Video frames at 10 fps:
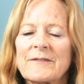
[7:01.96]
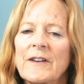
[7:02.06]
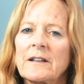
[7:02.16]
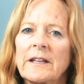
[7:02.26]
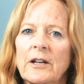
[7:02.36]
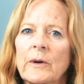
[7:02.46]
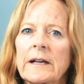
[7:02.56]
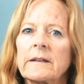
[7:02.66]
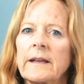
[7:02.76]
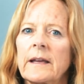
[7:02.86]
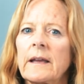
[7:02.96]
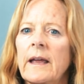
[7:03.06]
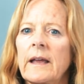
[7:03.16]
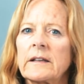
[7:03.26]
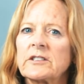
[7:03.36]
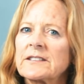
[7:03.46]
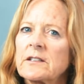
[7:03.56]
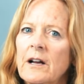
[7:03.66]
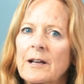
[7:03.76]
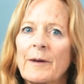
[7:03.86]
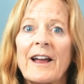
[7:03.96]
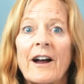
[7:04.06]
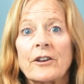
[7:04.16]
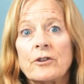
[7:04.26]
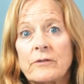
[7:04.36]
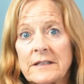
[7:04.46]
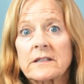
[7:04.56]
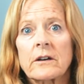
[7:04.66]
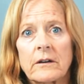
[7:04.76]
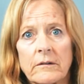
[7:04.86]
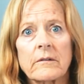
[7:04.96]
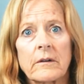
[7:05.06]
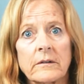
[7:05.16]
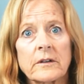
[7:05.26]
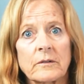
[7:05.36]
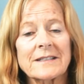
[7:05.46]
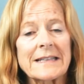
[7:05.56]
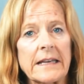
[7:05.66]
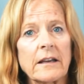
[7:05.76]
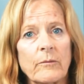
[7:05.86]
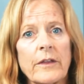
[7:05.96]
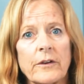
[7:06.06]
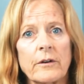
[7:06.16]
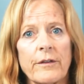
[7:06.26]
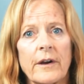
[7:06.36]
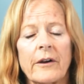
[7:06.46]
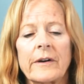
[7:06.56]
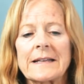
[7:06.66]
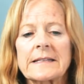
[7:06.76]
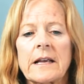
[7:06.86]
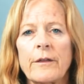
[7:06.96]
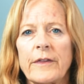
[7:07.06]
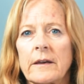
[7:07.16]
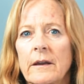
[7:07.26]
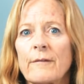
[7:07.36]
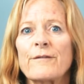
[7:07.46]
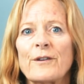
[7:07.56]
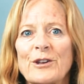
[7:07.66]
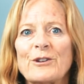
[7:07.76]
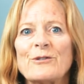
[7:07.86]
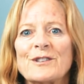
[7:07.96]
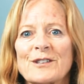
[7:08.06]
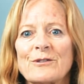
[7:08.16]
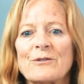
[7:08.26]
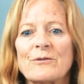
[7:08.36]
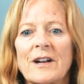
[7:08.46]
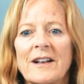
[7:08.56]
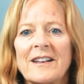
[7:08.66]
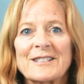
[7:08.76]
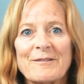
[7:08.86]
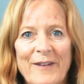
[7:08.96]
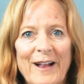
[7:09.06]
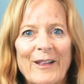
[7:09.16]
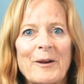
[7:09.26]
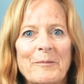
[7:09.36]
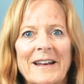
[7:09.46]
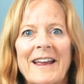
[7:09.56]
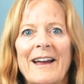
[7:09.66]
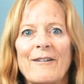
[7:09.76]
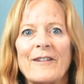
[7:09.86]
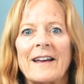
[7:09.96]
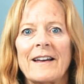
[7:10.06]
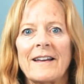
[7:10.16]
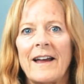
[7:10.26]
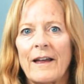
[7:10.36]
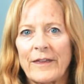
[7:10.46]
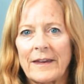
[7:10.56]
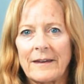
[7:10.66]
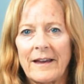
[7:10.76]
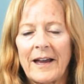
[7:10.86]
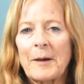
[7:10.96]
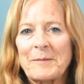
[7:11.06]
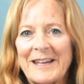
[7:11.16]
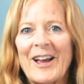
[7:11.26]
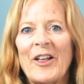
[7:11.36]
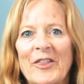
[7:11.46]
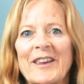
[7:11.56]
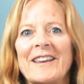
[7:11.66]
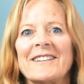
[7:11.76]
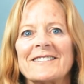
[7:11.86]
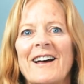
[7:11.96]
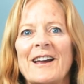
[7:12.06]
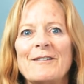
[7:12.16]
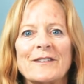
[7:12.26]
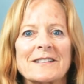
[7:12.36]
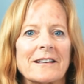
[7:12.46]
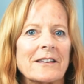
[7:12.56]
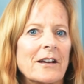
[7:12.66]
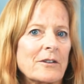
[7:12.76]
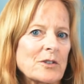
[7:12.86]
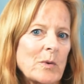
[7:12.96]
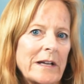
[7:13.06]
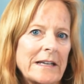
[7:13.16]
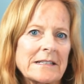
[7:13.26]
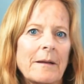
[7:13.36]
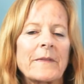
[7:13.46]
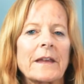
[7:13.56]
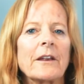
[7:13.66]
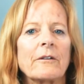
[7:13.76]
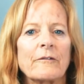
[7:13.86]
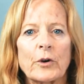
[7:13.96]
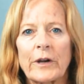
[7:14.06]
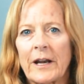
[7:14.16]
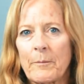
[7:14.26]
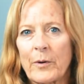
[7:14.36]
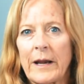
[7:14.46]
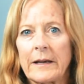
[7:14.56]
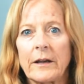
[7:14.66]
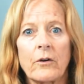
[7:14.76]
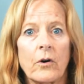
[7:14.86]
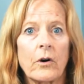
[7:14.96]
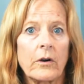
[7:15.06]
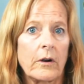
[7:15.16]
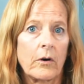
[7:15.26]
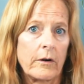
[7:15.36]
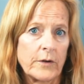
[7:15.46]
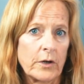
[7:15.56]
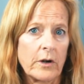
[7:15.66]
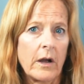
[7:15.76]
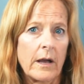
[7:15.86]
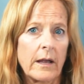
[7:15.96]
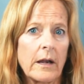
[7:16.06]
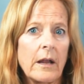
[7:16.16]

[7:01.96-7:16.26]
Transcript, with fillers: fairly quickly and just talk about how you can start seeing whether your thyroid is healthy enough for you to develop and have a happy, happy, healthy life as a young 20 something, or if you're going to get pregnant or, or if you're not.